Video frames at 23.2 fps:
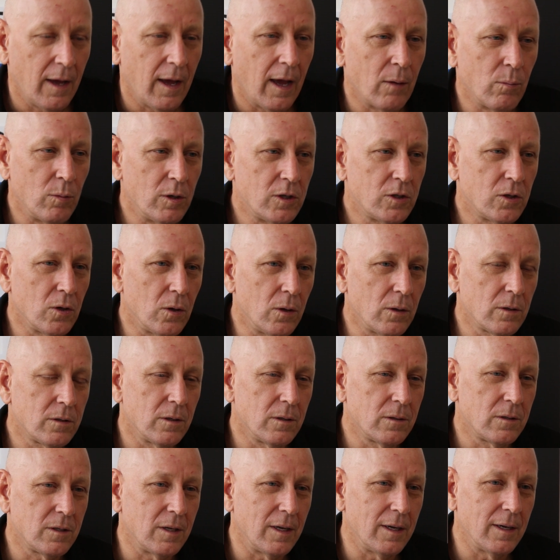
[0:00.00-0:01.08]
and we
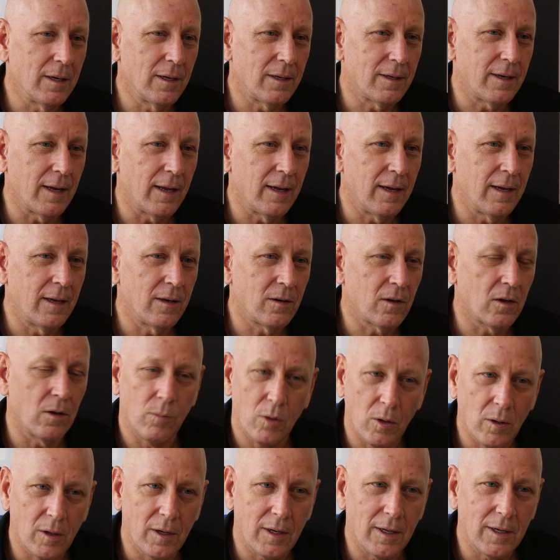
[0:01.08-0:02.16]
also see it in
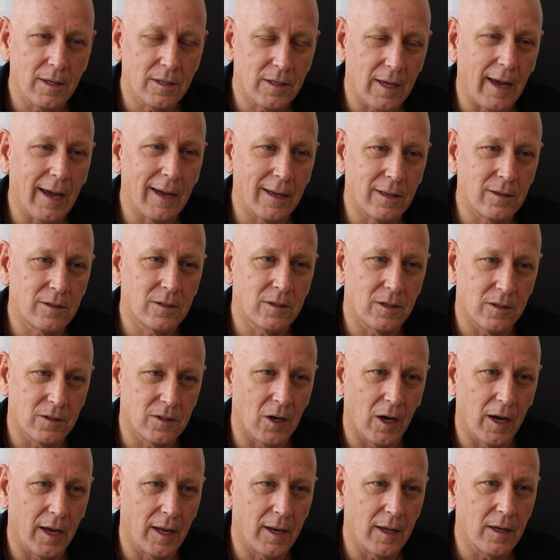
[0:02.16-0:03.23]
communities and
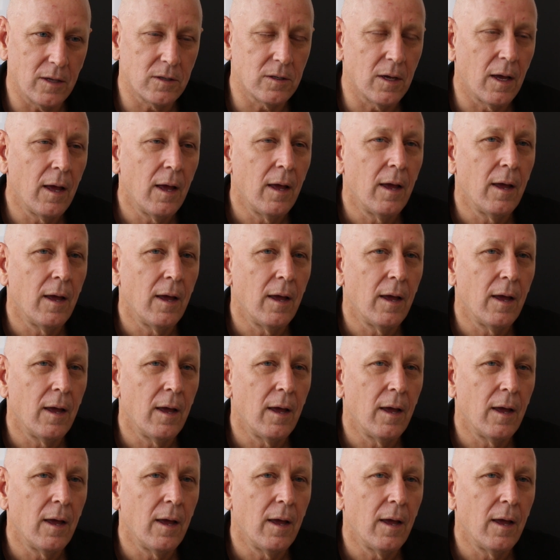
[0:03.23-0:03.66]
societies.